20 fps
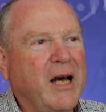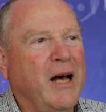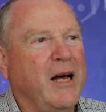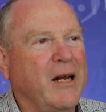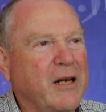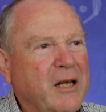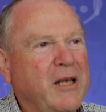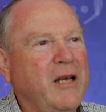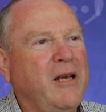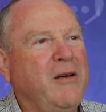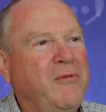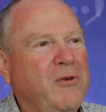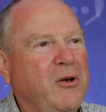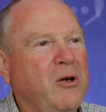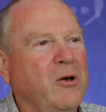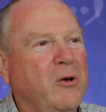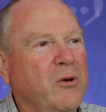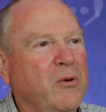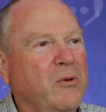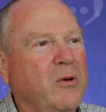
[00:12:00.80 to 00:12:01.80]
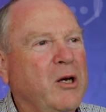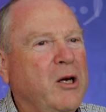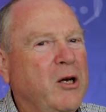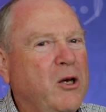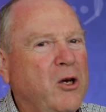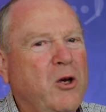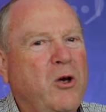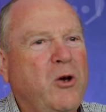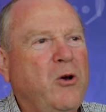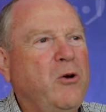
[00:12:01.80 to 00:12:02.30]
can't give you
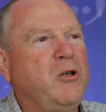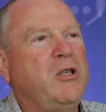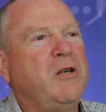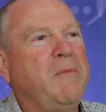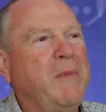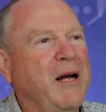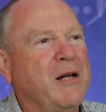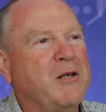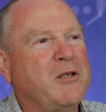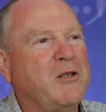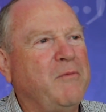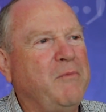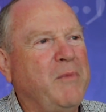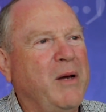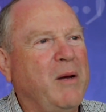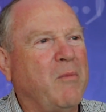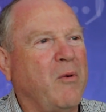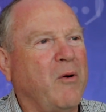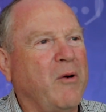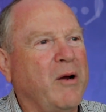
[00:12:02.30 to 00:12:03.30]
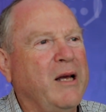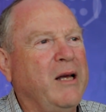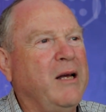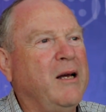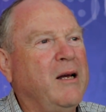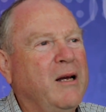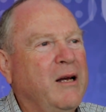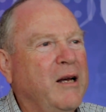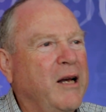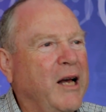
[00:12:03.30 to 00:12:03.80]
huge amounts of memory
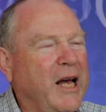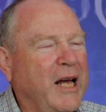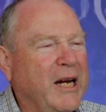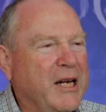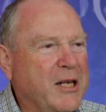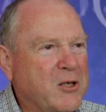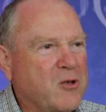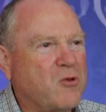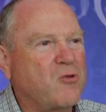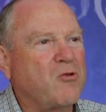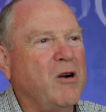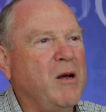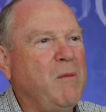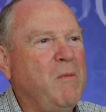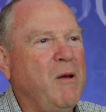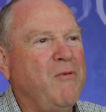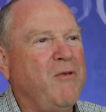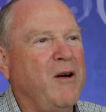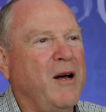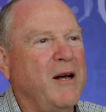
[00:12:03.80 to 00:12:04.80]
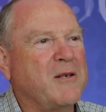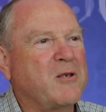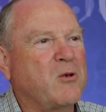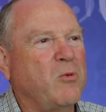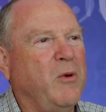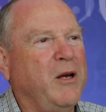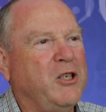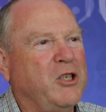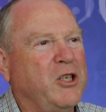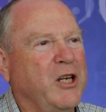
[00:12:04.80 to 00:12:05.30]
and extremely fast
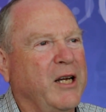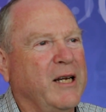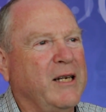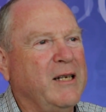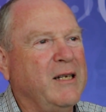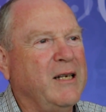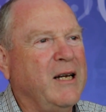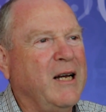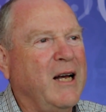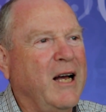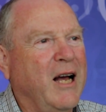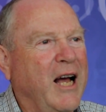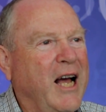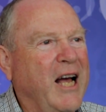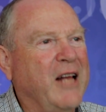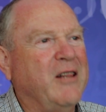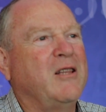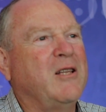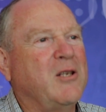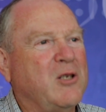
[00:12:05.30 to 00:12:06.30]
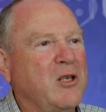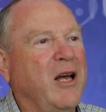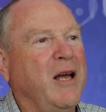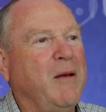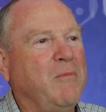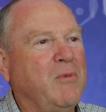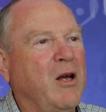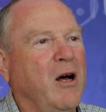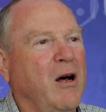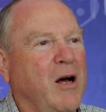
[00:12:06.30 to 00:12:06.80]
switching at the
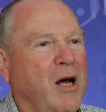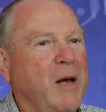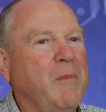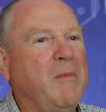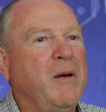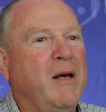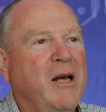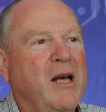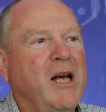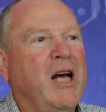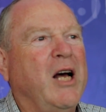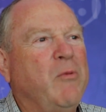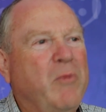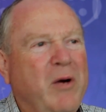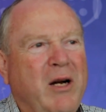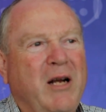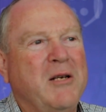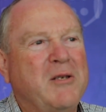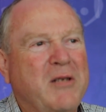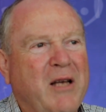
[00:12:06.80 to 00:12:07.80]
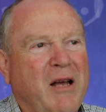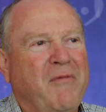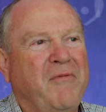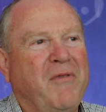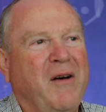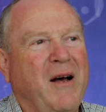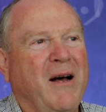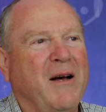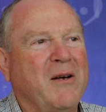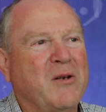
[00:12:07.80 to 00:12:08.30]
same time. And when I say
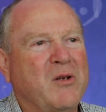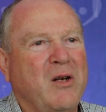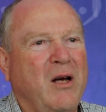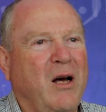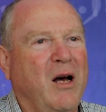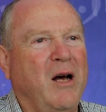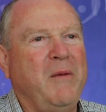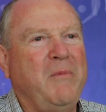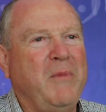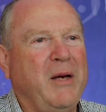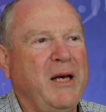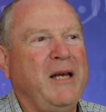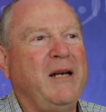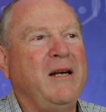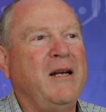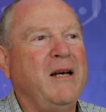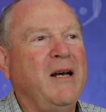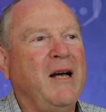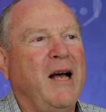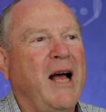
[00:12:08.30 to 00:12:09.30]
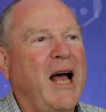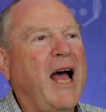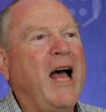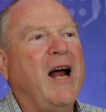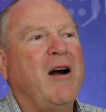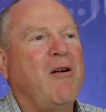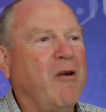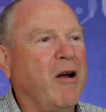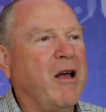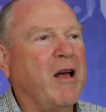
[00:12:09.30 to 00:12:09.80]
fast, I mean
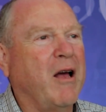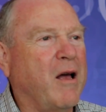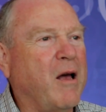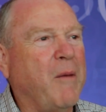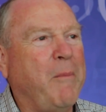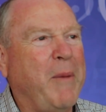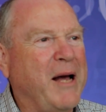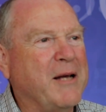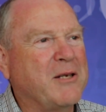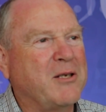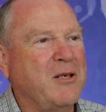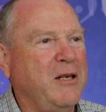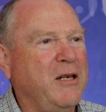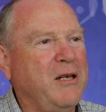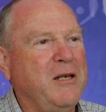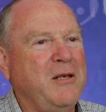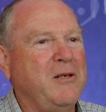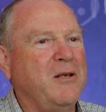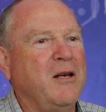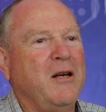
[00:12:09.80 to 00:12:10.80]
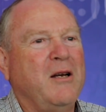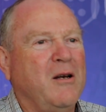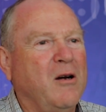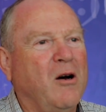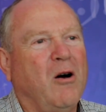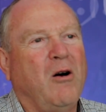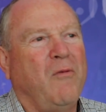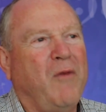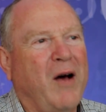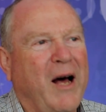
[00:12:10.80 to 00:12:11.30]
aggregate capacities
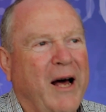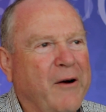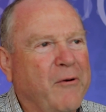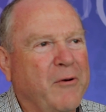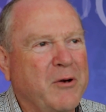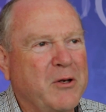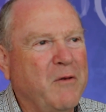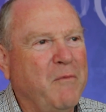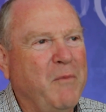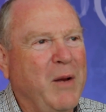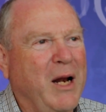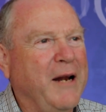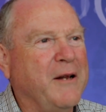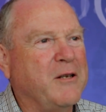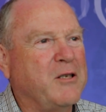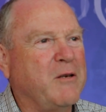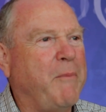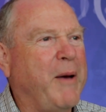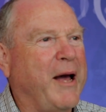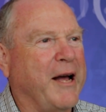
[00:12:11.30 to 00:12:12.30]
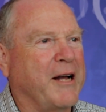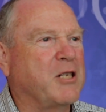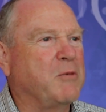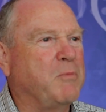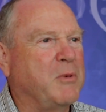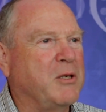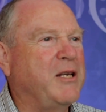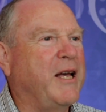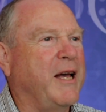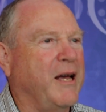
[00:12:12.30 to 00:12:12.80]
of hundreds of millions of packets
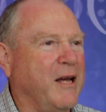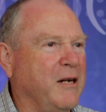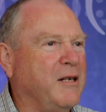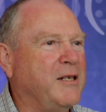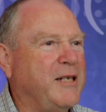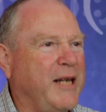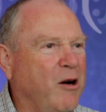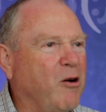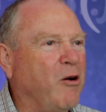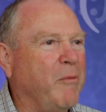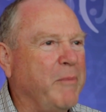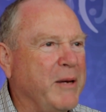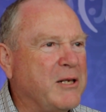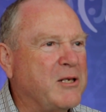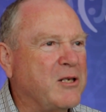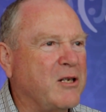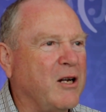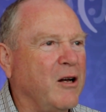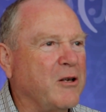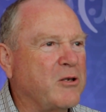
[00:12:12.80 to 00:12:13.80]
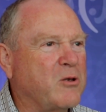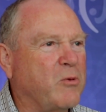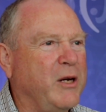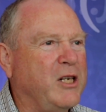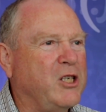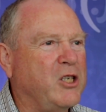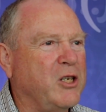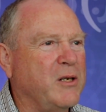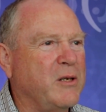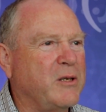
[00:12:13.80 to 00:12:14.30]
per second, terabit style
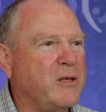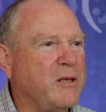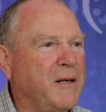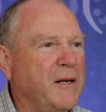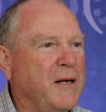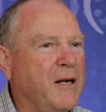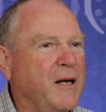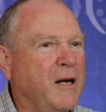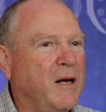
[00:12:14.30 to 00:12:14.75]
switches.